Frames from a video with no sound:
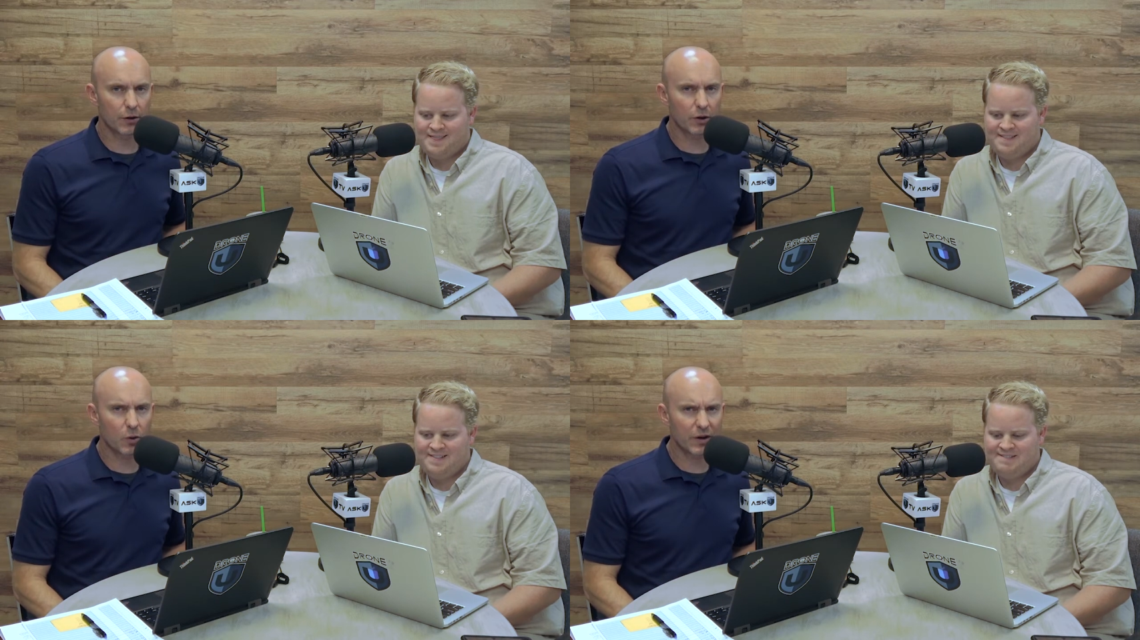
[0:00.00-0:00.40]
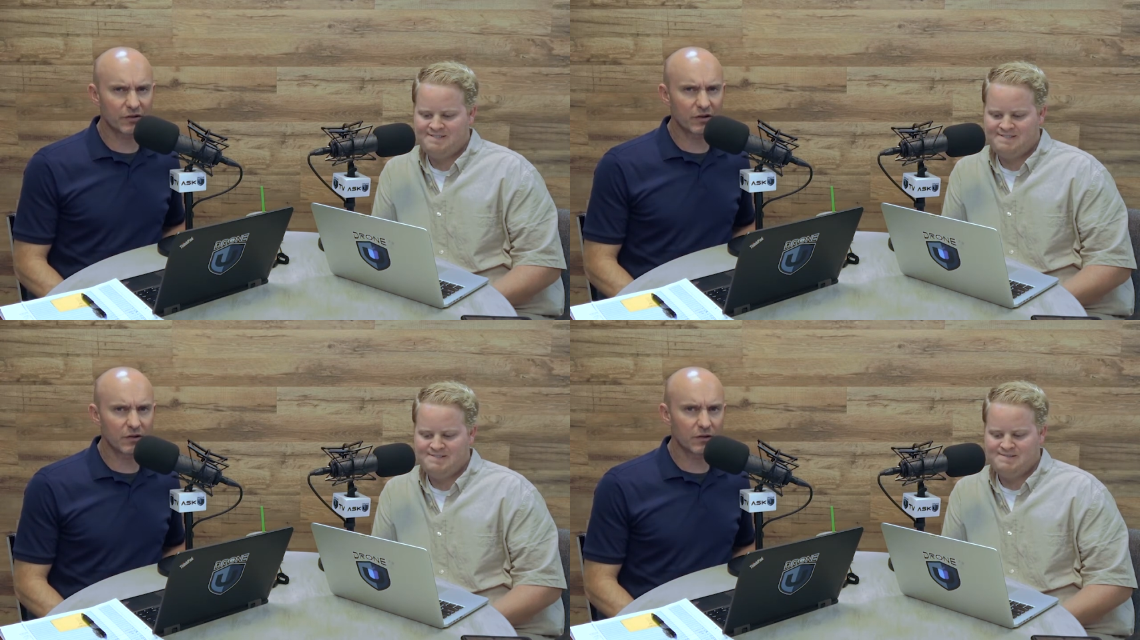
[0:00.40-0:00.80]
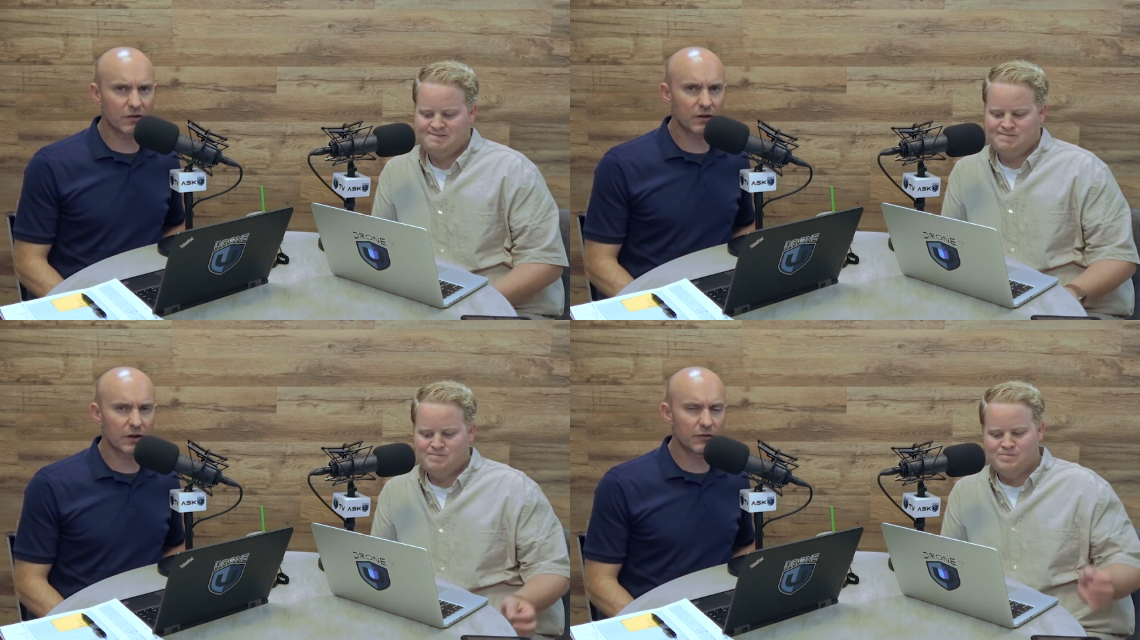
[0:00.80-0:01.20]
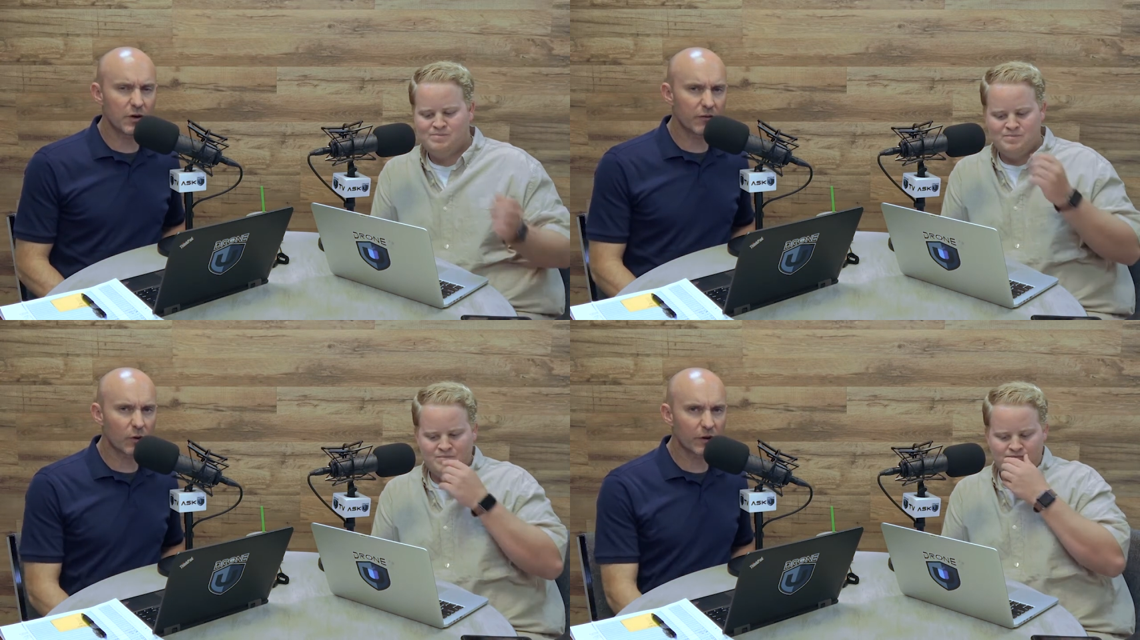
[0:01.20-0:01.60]
Speaker 1: your questions. And if you have
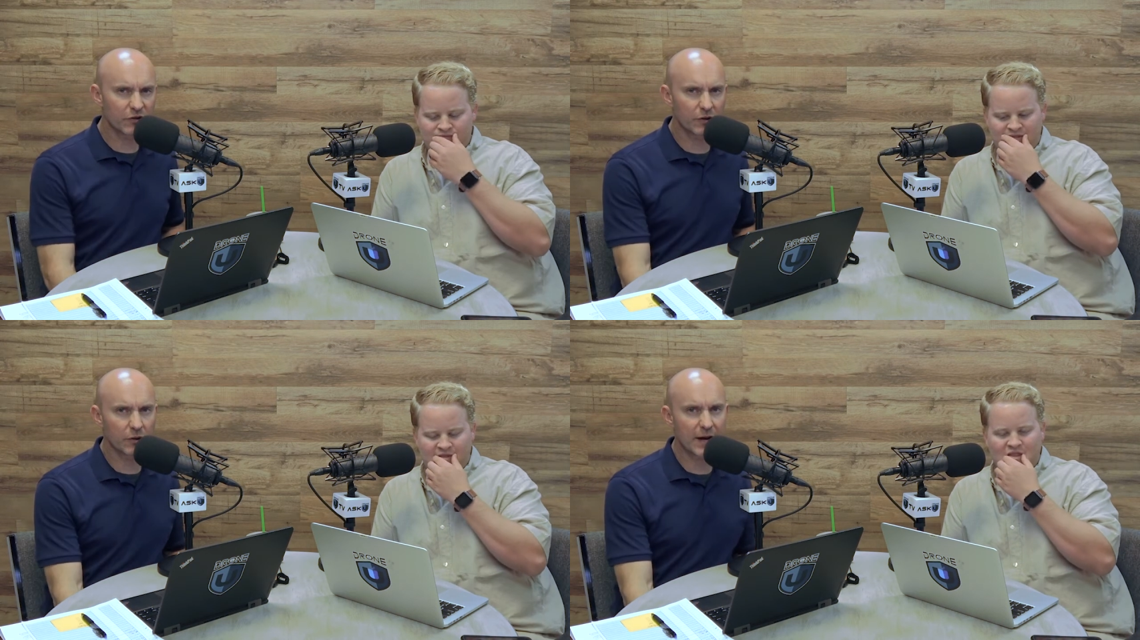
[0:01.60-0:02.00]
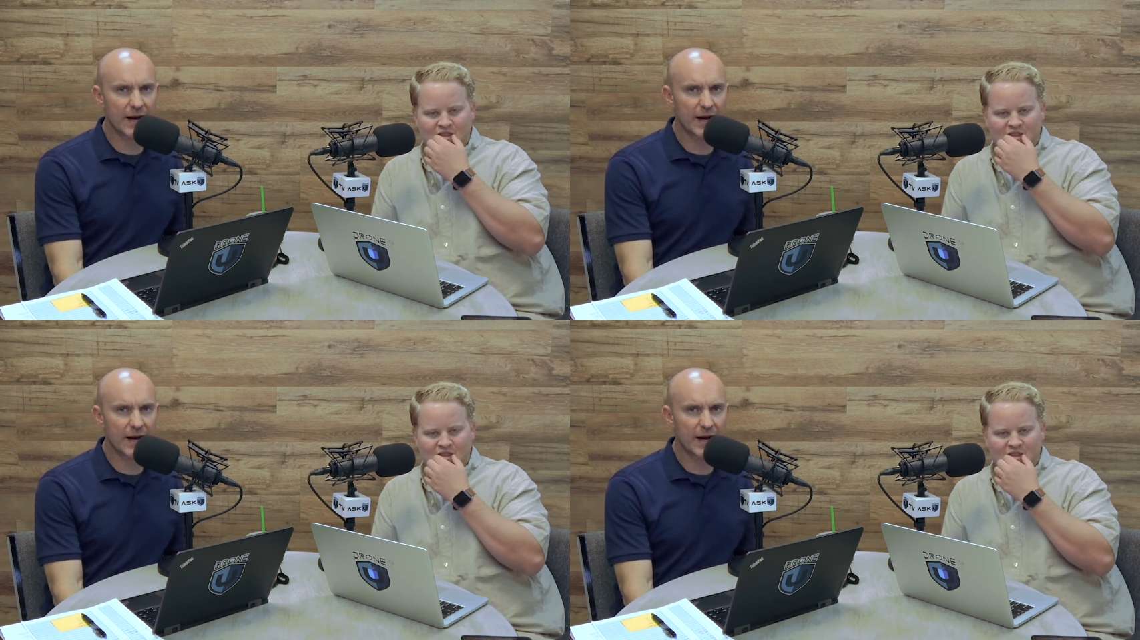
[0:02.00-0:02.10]
a question, go to